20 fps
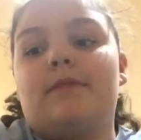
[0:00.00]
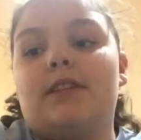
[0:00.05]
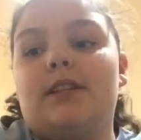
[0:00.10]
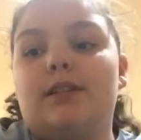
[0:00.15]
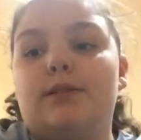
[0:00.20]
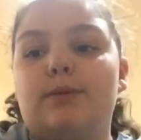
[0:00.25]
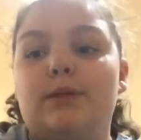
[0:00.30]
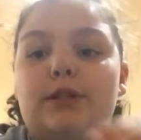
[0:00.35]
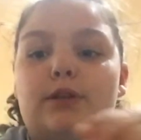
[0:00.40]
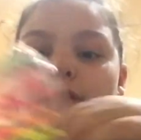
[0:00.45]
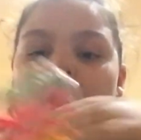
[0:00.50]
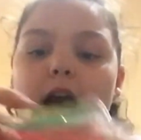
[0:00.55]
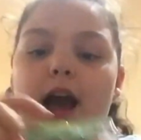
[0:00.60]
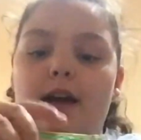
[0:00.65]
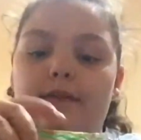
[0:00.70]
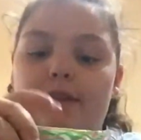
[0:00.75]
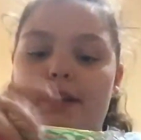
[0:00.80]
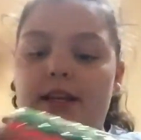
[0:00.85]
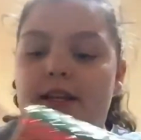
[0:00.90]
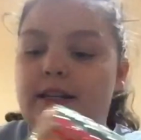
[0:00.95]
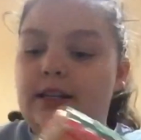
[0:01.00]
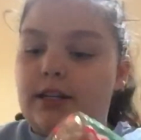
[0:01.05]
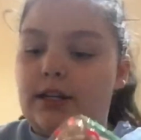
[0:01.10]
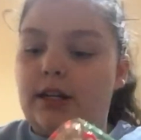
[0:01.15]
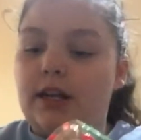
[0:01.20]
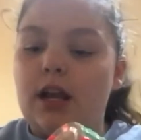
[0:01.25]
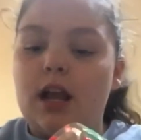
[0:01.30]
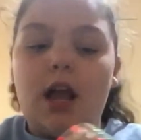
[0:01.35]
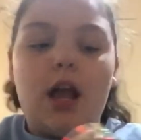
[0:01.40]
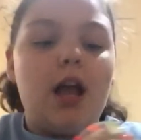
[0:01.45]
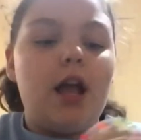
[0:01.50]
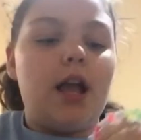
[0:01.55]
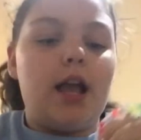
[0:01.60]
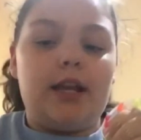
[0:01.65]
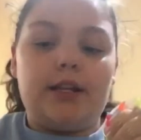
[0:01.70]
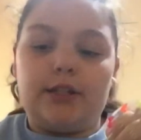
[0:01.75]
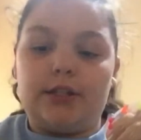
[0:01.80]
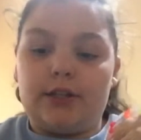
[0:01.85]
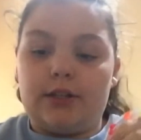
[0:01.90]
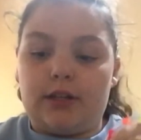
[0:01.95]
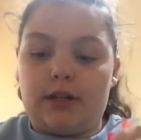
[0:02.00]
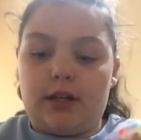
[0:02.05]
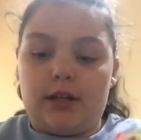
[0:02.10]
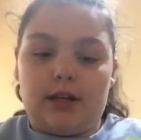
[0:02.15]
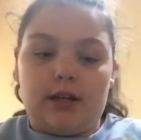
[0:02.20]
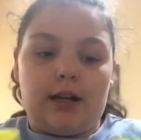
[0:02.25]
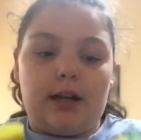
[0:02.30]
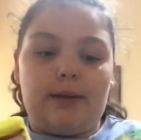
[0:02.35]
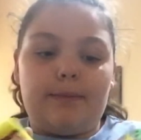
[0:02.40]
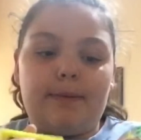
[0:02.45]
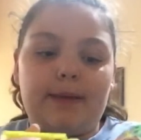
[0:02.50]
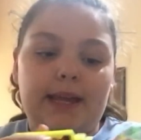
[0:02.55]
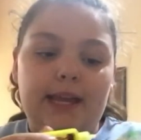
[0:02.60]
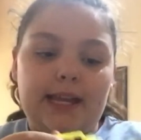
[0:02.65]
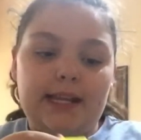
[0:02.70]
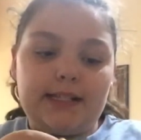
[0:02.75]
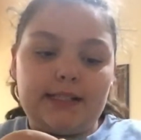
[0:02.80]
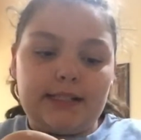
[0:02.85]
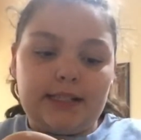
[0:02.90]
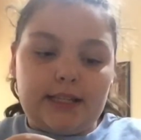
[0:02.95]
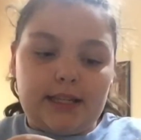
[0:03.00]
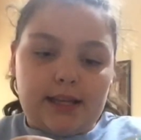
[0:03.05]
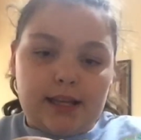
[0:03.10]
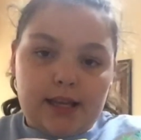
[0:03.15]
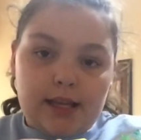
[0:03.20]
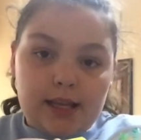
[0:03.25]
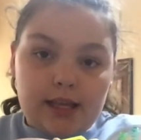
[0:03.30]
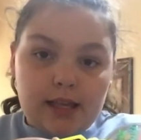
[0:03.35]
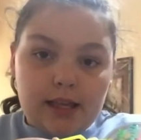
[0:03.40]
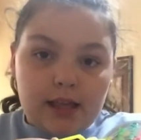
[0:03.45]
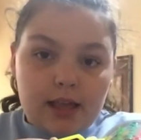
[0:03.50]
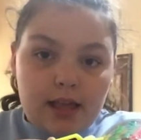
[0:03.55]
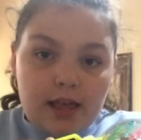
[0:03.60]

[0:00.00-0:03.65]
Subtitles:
because when you have it in here and you're painting,